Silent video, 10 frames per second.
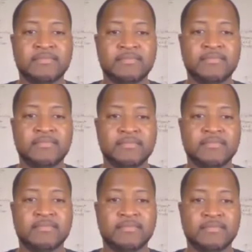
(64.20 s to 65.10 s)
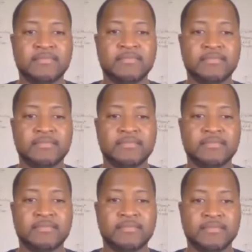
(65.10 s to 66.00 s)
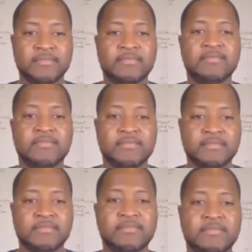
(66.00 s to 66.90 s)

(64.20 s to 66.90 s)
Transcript: [no speech]